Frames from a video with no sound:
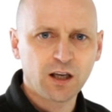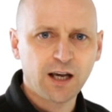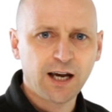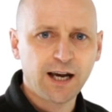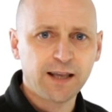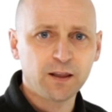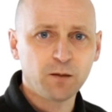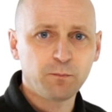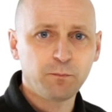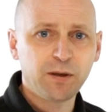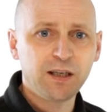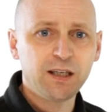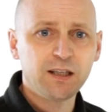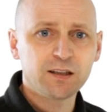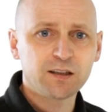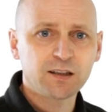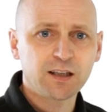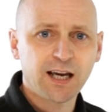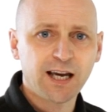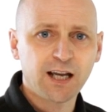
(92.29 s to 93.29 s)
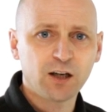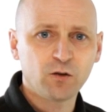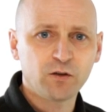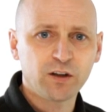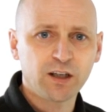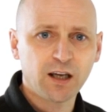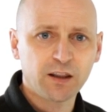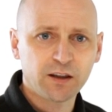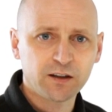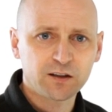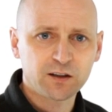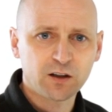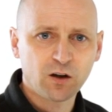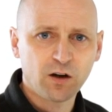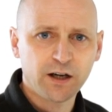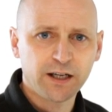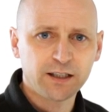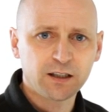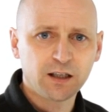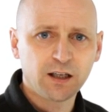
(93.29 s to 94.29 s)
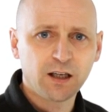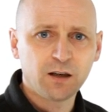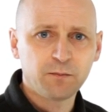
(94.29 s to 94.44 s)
and the B scale on the other side